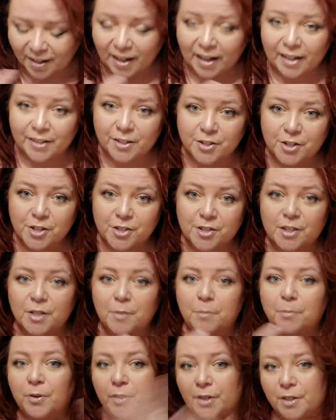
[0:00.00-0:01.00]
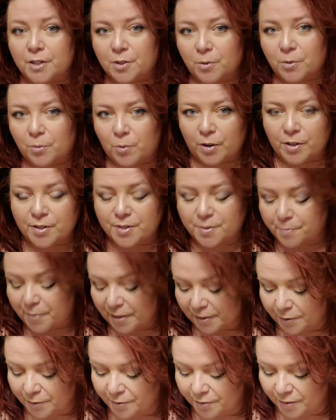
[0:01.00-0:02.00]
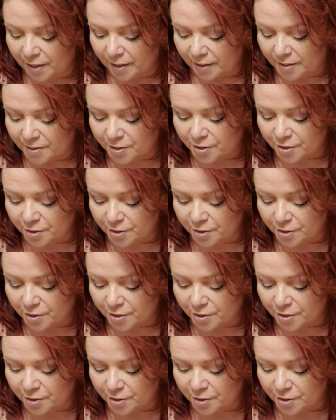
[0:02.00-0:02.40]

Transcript: and you're just going to put it towards better things.